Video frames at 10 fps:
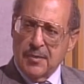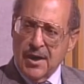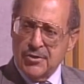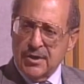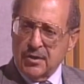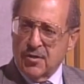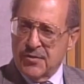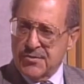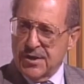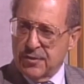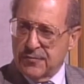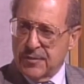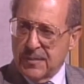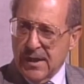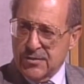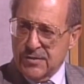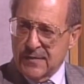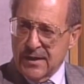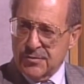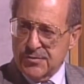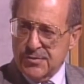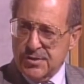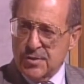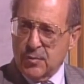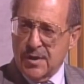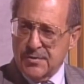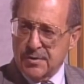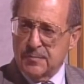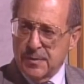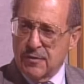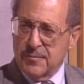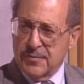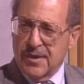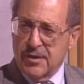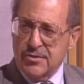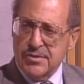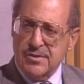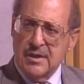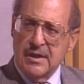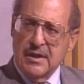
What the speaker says: project called the Center for the Biology of the Natural System, where I was a comparative pathologist.